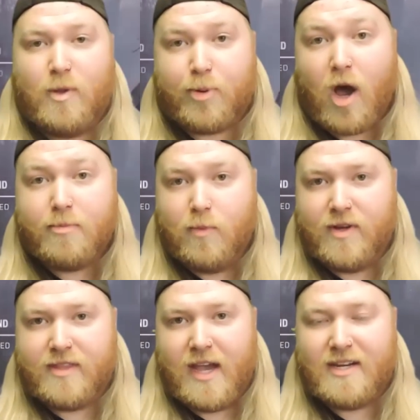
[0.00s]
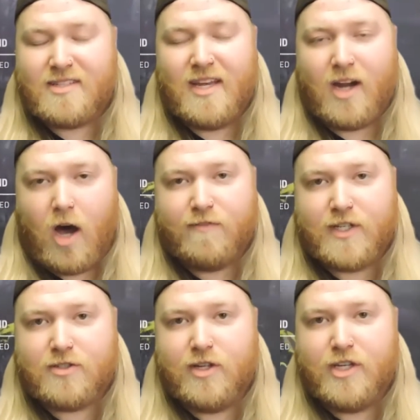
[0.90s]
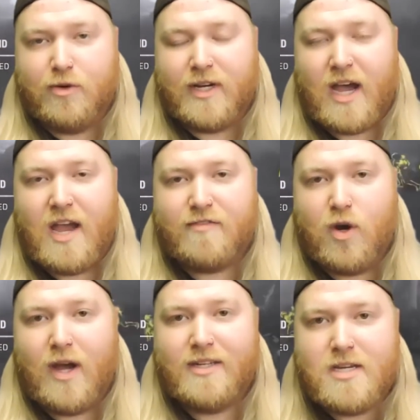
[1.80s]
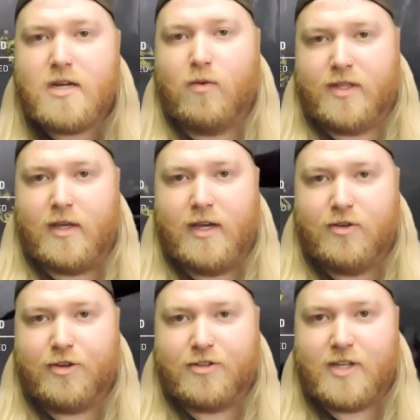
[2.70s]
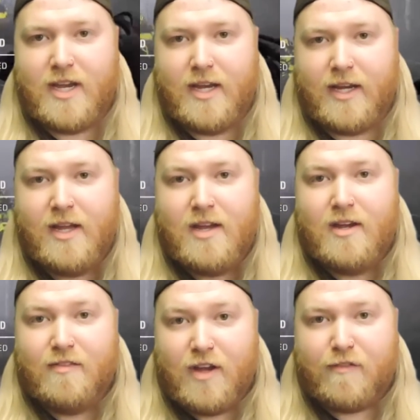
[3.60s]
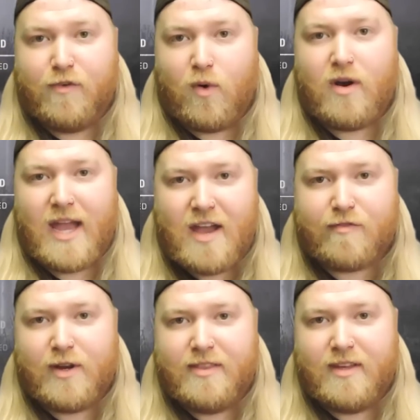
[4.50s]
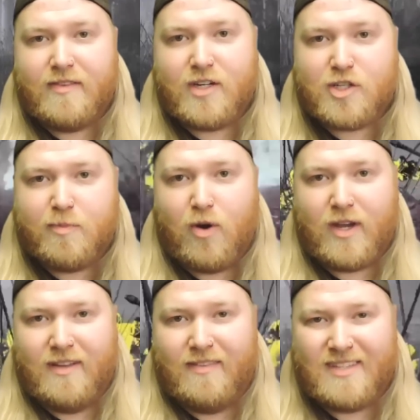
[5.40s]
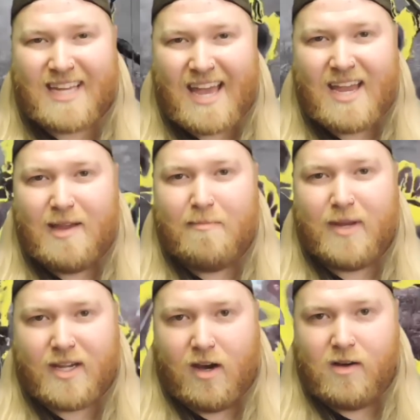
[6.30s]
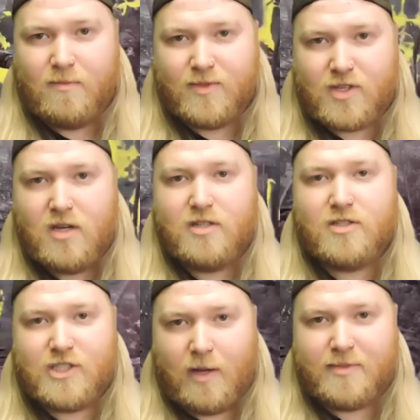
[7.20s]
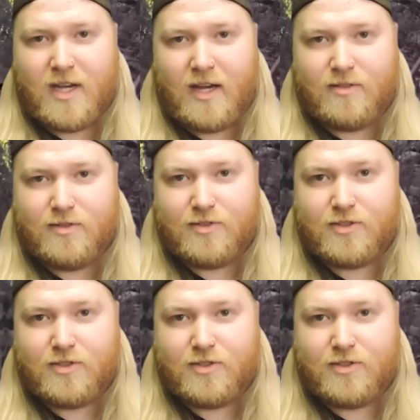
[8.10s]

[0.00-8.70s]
problem with that is that obviously you and I have no idea what the hell they're saying. Therefore, everything that is spoken in this game becomes subtitles.